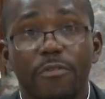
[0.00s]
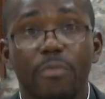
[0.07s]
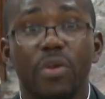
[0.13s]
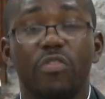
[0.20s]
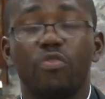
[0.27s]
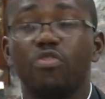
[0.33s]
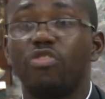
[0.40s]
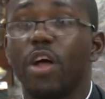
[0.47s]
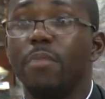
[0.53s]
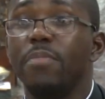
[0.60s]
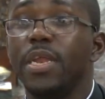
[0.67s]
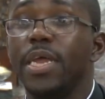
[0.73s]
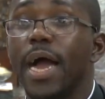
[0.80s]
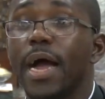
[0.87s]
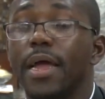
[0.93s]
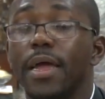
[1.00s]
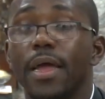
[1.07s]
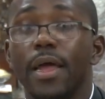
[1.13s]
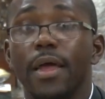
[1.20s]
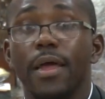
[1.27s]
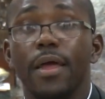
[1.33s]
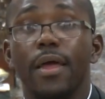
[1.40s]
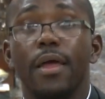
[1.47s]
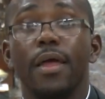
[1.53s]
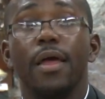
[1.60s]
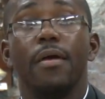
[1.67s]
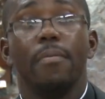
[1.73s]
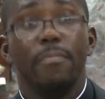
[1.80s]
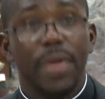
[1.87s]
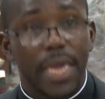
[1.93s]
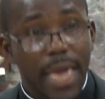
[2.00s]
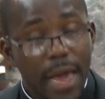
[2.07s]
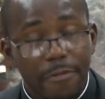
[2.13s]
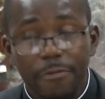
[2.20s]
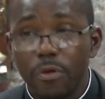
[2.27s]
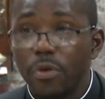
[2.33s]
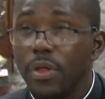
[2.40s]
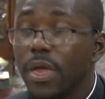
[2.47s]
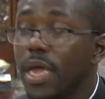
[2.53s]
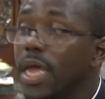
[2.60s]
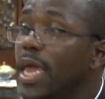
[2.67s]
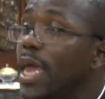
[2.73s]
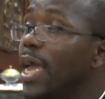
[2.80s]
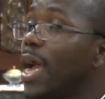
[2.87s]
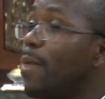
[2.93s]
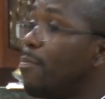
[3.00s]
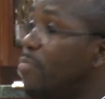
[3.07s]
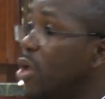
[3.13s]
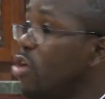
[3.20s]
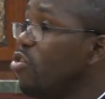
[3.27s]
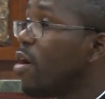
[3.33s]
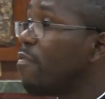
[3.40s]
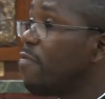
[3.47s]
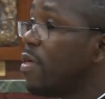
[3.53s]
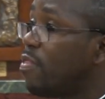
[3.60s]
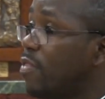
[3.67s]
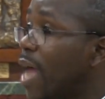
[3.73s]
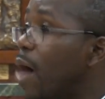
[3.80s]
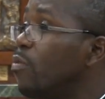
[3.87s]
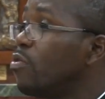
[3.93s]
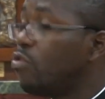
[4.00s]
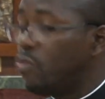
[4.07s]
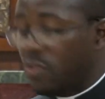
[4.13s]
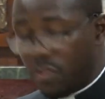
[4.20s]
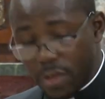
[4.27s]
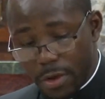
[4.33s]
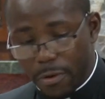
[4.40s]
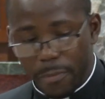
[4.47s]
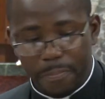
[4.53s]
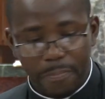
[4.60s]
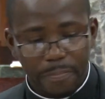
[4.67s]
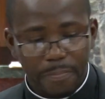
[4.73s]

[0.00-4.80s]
from the social media, be careful, it can bring your faith down to zero.